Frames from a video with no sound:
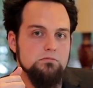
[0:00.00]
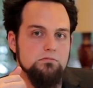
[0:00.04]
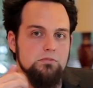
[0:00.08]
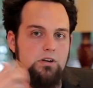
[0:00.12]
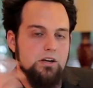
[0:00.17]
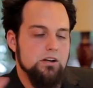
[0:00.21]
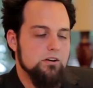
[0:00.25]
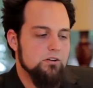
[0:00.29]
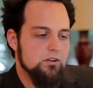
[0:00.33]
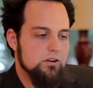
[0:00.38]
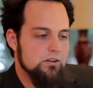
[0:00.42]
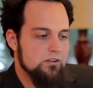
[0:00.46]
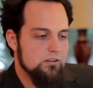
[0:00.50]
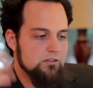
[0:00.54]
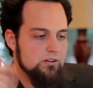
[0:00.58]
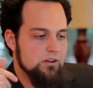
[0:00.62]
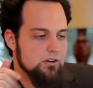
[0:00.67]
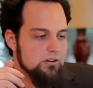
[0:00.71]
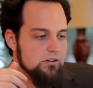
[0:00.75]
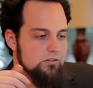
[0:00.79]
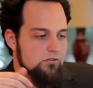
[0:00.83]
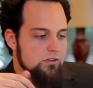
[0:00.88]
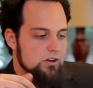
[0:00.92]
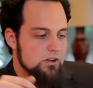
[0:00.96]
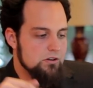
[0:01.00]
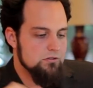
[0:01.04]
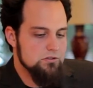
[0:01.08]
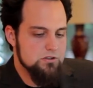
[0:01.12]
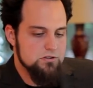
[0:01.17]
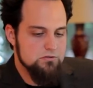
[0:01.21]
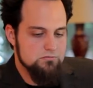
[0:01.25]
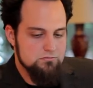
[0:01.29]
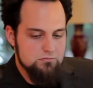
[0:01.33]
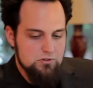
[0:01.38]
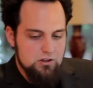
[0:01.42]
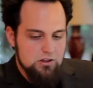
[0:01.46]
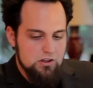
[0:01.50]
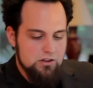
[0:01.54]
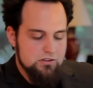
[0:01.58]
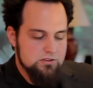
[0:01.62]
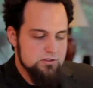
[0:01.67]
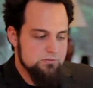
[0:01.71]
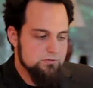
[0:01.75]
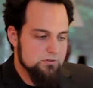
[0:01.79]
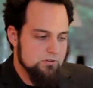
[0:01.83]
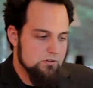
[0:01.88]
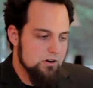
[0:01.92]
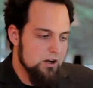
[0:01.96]
I don't know, that's the end of the video. Just click
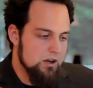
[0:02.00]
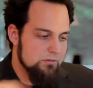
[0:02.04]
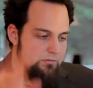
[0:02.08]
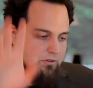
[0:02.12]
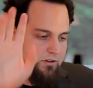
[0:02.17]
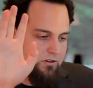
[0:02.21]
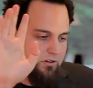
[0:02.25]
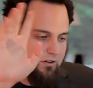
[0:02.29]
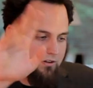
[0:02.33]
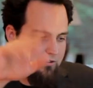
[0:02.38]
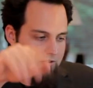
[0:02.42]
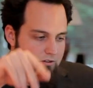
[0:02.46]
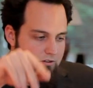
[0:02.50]
subscribe and, and,